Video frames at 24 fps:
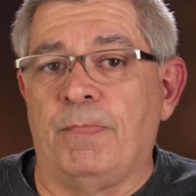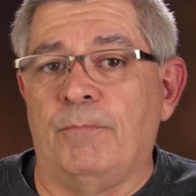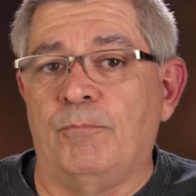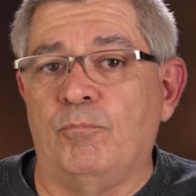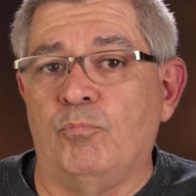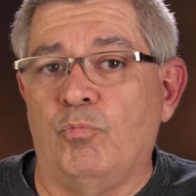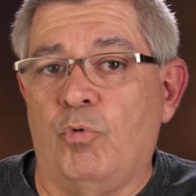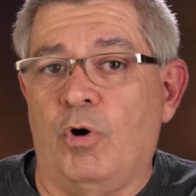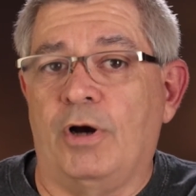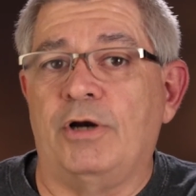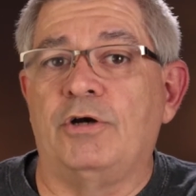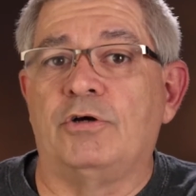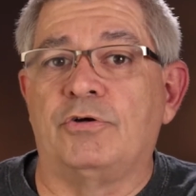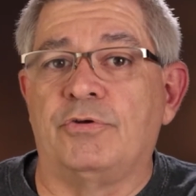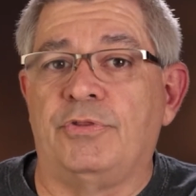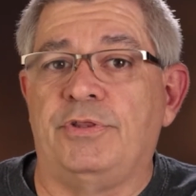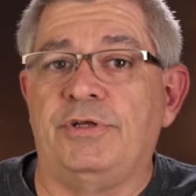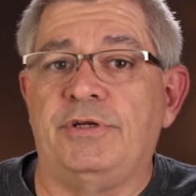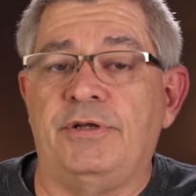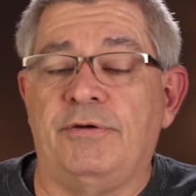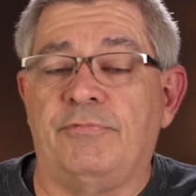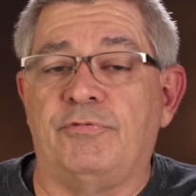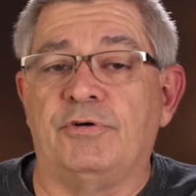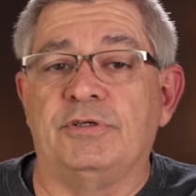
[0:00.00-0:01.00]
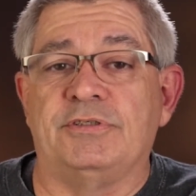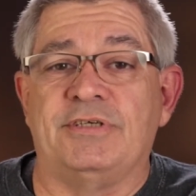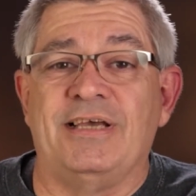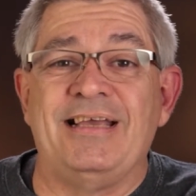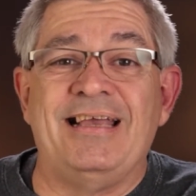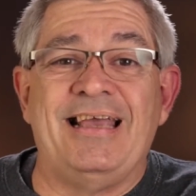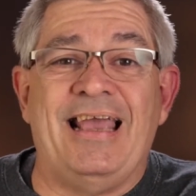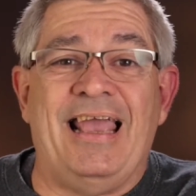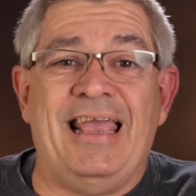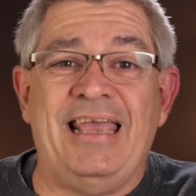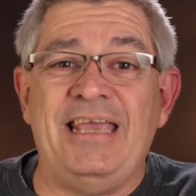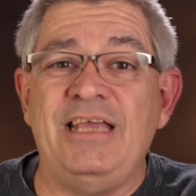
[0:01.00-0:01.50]
What are the difference?
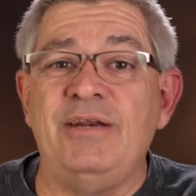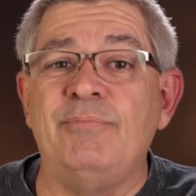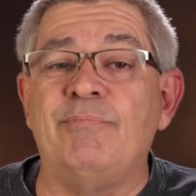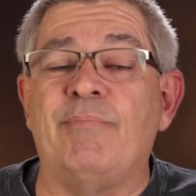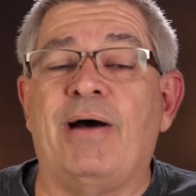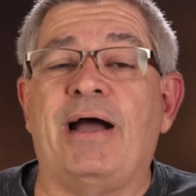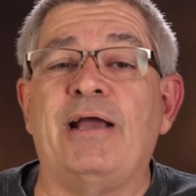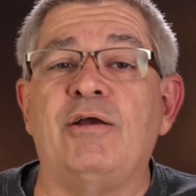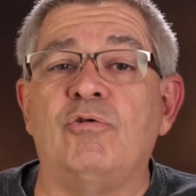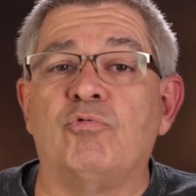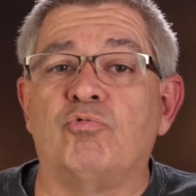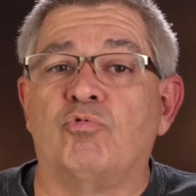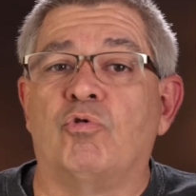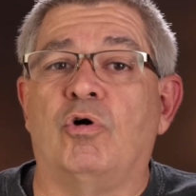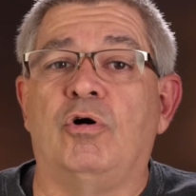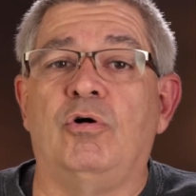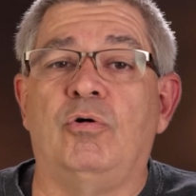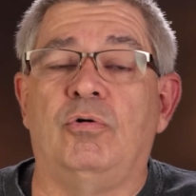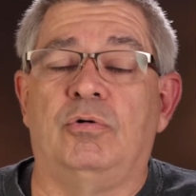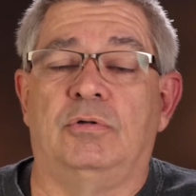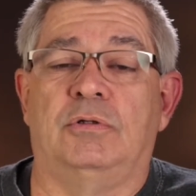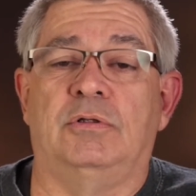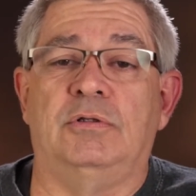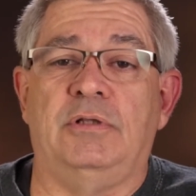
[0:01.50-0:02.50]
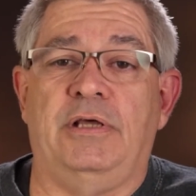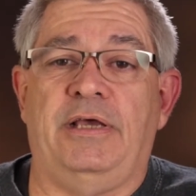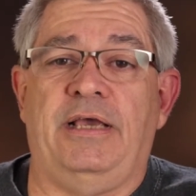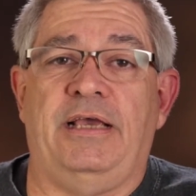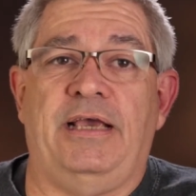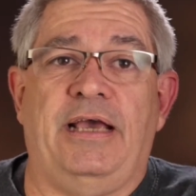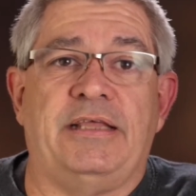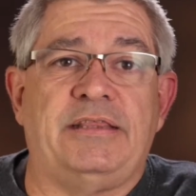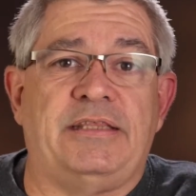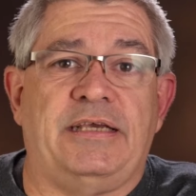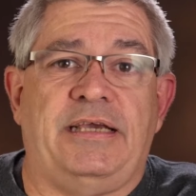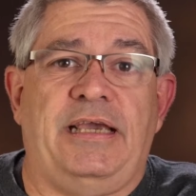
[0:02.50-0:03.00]
In my role
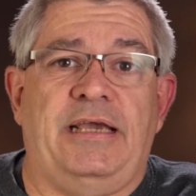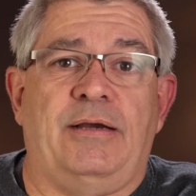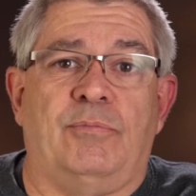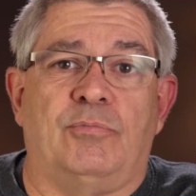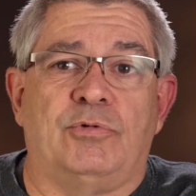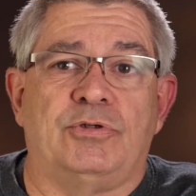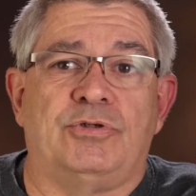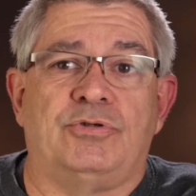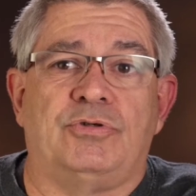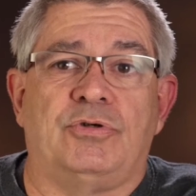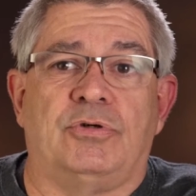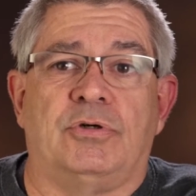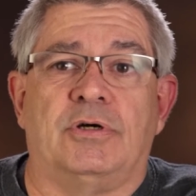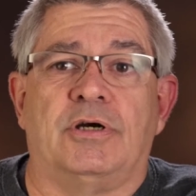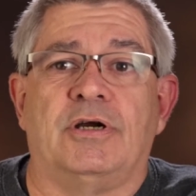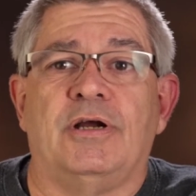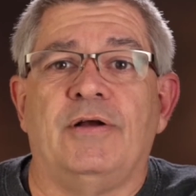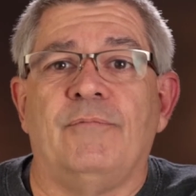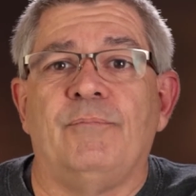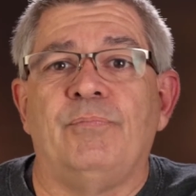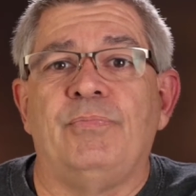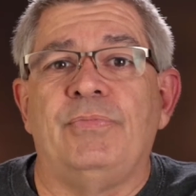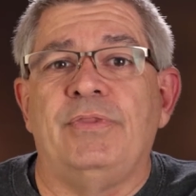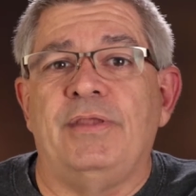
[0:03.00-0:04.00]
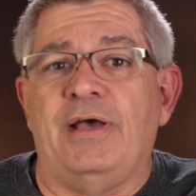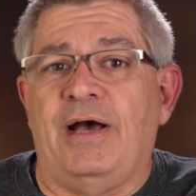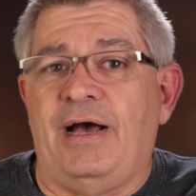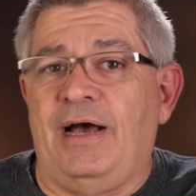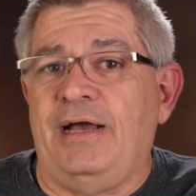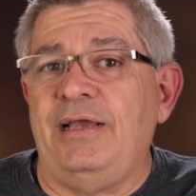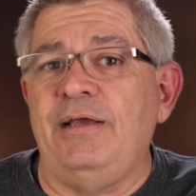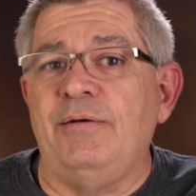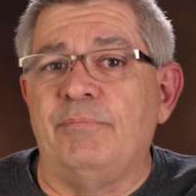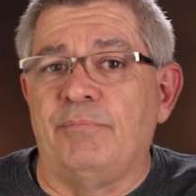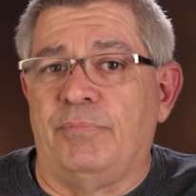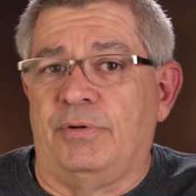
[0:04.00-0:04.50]
at the camera store,
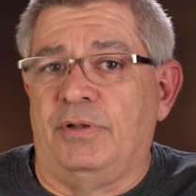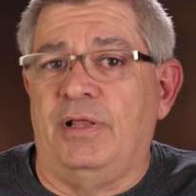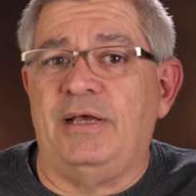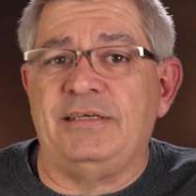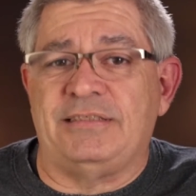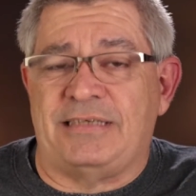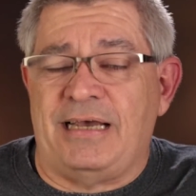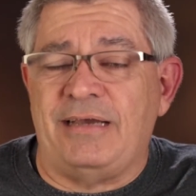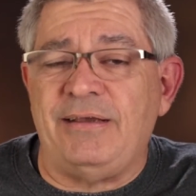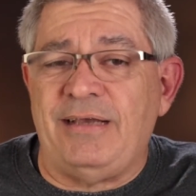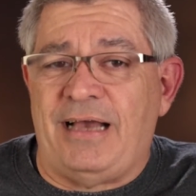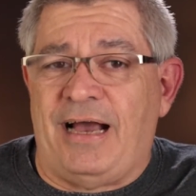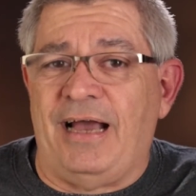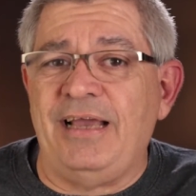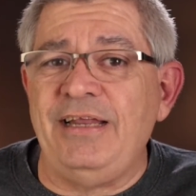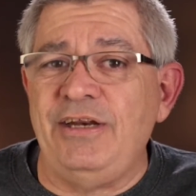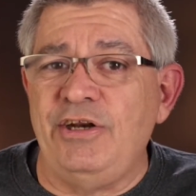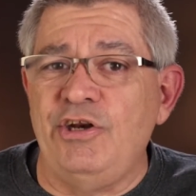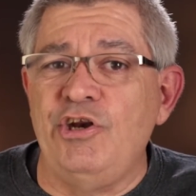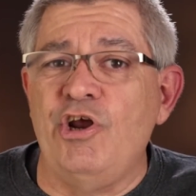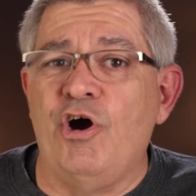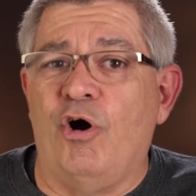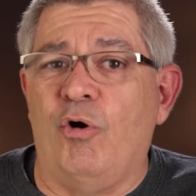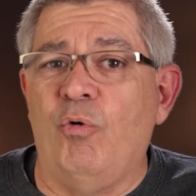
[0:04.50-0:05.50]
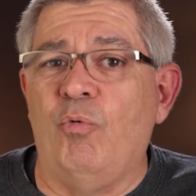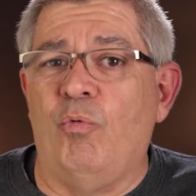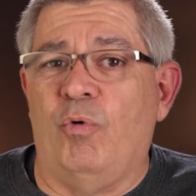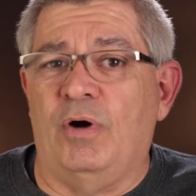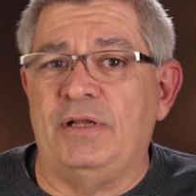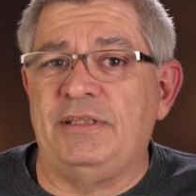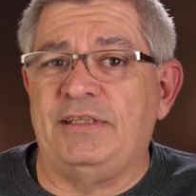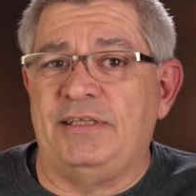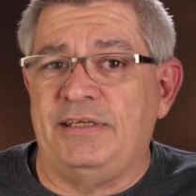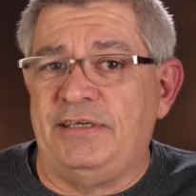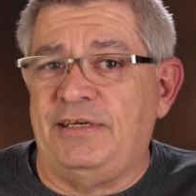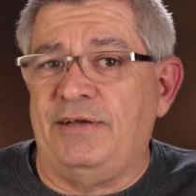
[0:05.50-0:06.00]
I am blessed. I know
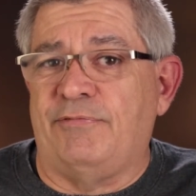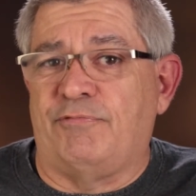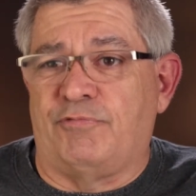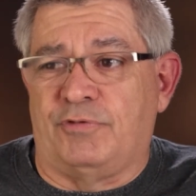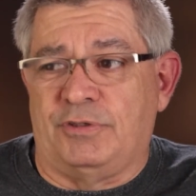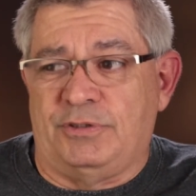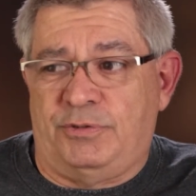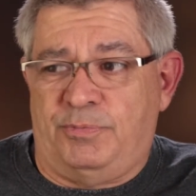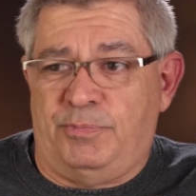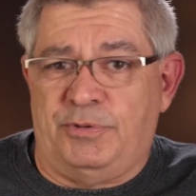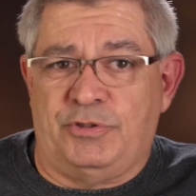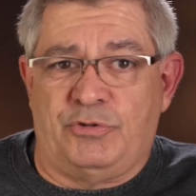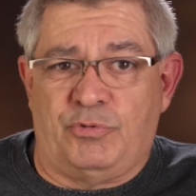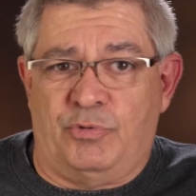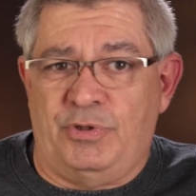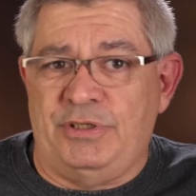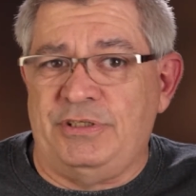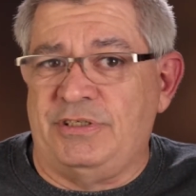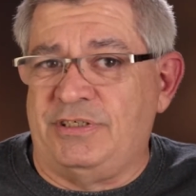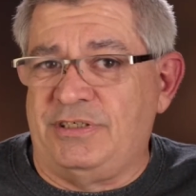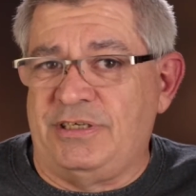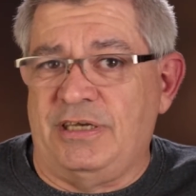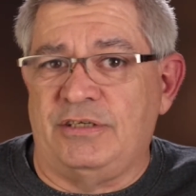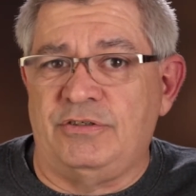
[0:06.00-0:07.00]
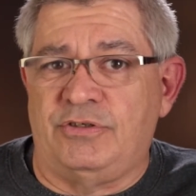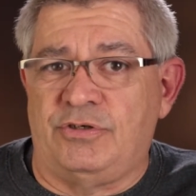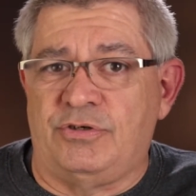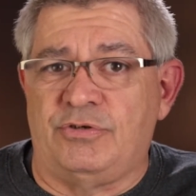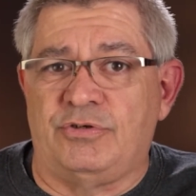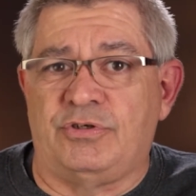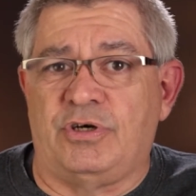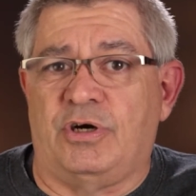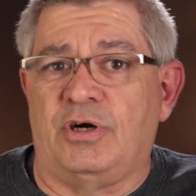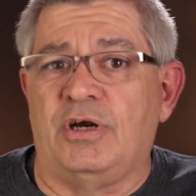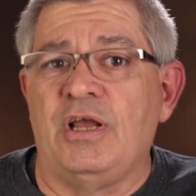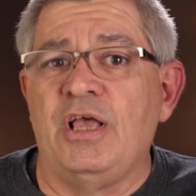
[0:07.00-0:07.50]
what the difference between
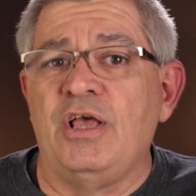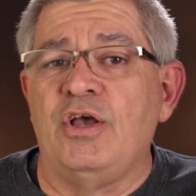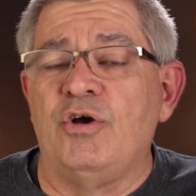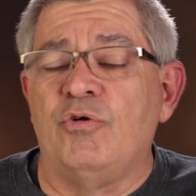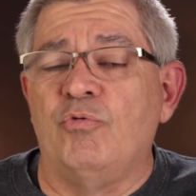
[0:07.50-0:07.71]
sensors are.